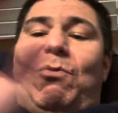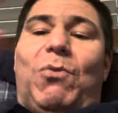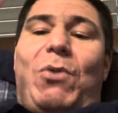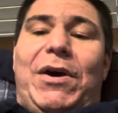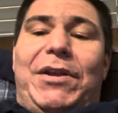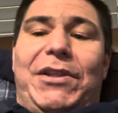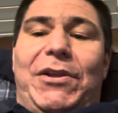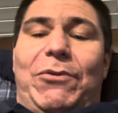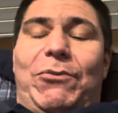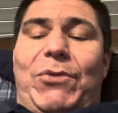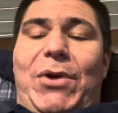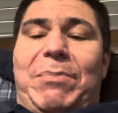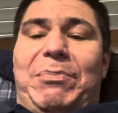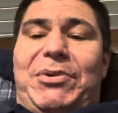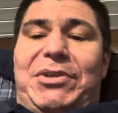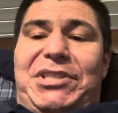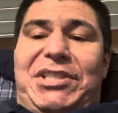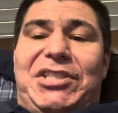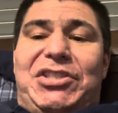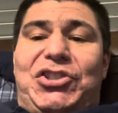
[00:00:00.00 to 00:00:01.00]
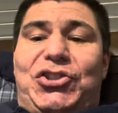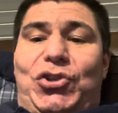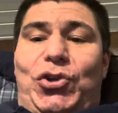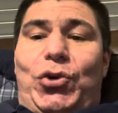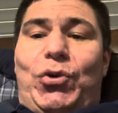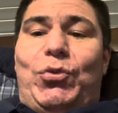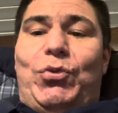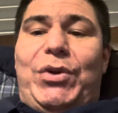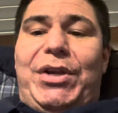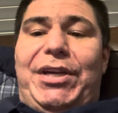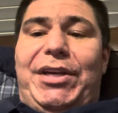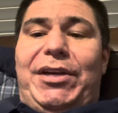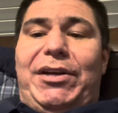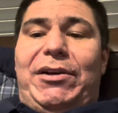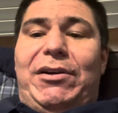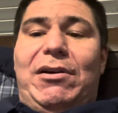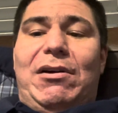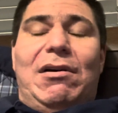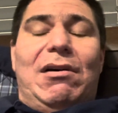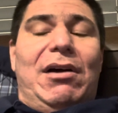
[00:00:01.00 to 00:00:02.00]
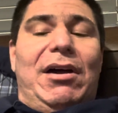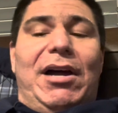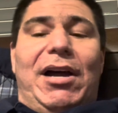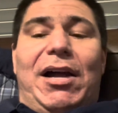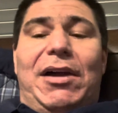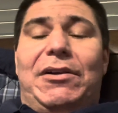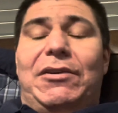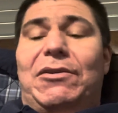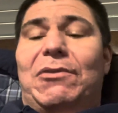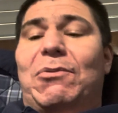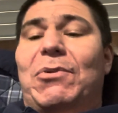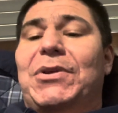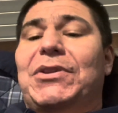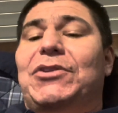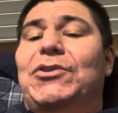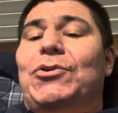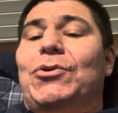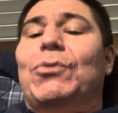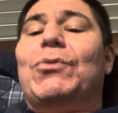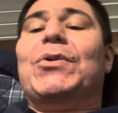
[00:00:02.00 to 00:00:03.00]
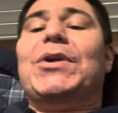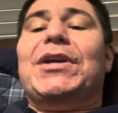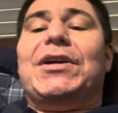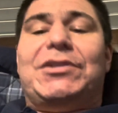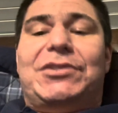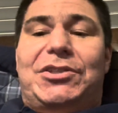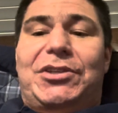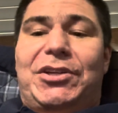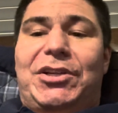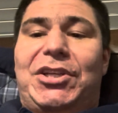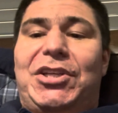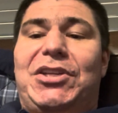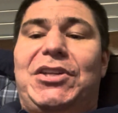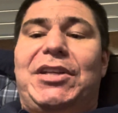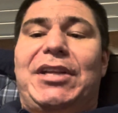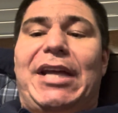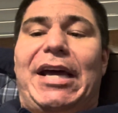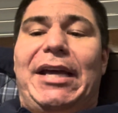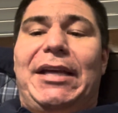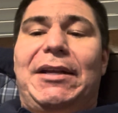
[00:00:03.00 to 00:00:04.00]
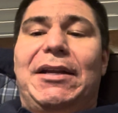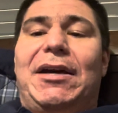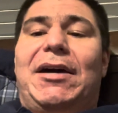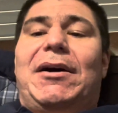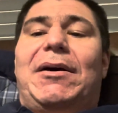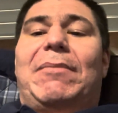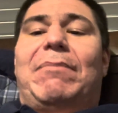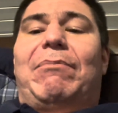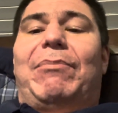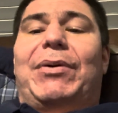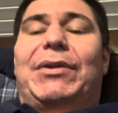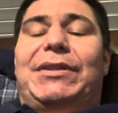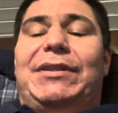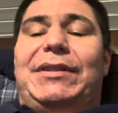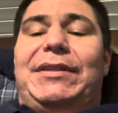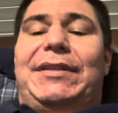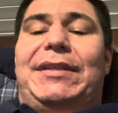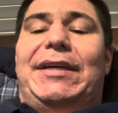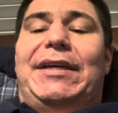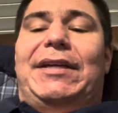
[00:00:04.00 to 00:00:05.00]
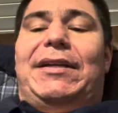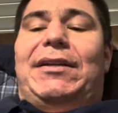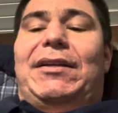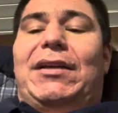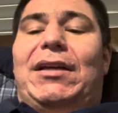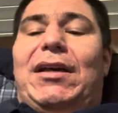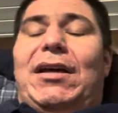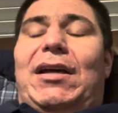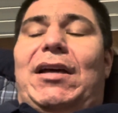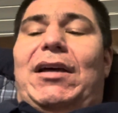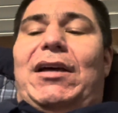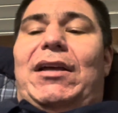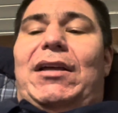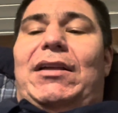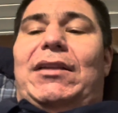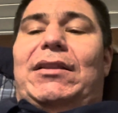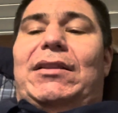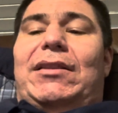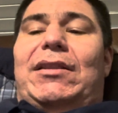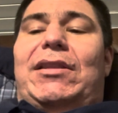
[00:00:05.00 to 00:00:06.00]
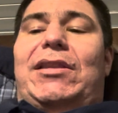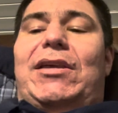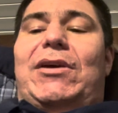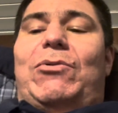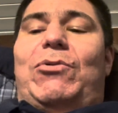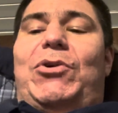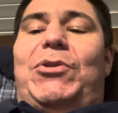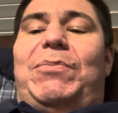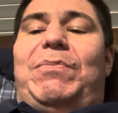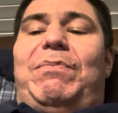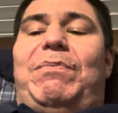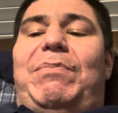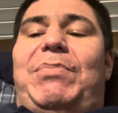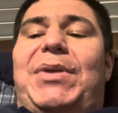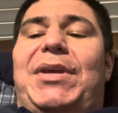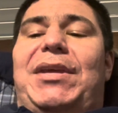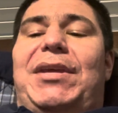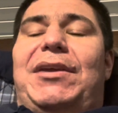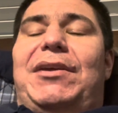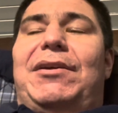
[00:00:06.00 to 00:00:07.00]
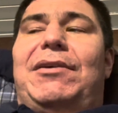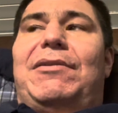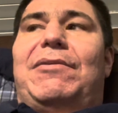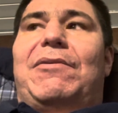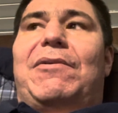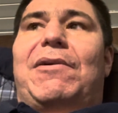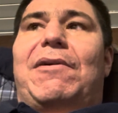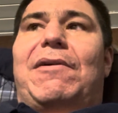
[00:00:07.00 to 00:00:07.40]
one that represents Korea. I don't know when Korea is gonna unite, but then there would be